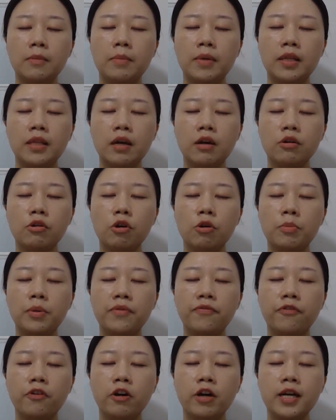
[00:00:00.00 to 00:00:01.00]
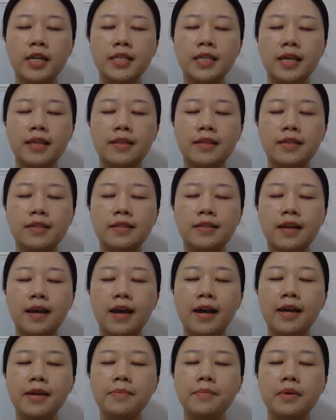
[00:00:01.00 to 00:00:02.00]
May thou go before us at this
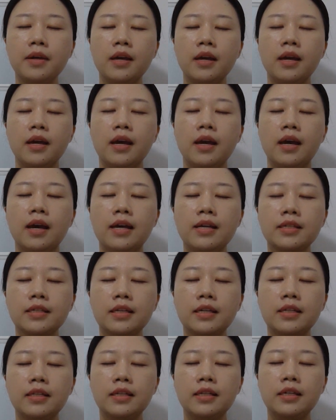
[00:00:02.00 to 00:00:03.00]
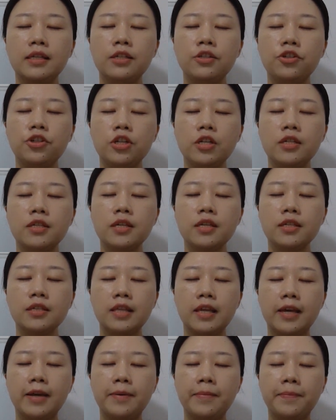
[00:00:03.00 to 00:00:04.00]
time, asking thee in Jesus'
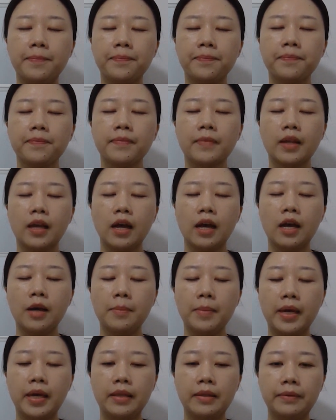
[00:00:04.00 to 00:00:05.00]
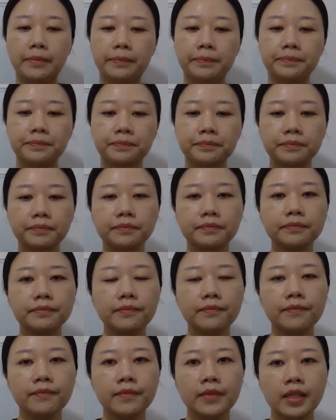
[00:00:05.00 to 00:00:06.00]
name. Amen.
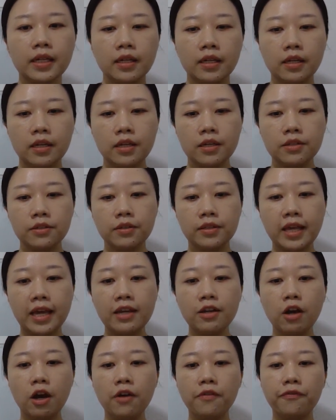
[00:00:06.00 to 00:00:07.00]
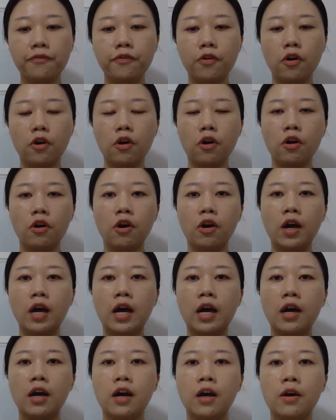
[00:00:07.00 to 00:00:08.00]
So thank God for
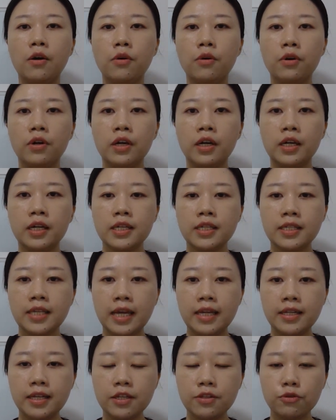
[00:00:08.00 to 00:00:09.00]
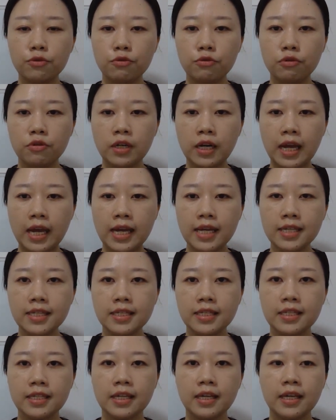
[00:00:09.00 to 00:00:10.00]
our Sunday school
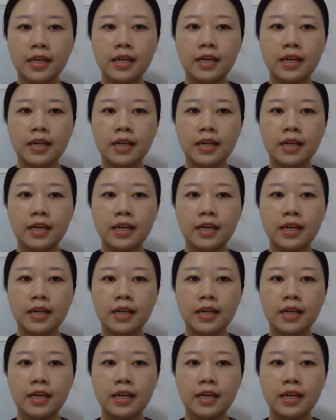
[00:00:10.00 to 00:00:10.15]
class.